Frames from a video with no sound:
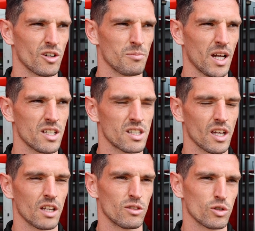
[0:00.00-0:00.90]
So I've managed
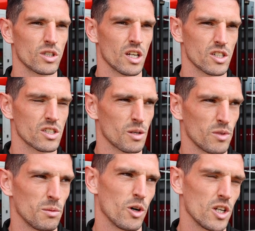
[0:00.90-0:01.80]
to get two sessions in
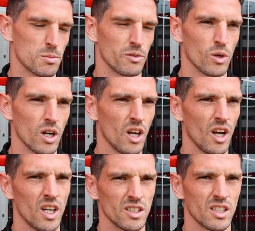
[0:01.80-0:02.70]
with the boys before
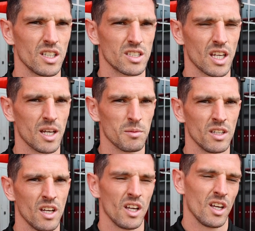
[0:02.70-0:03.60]
today's game, and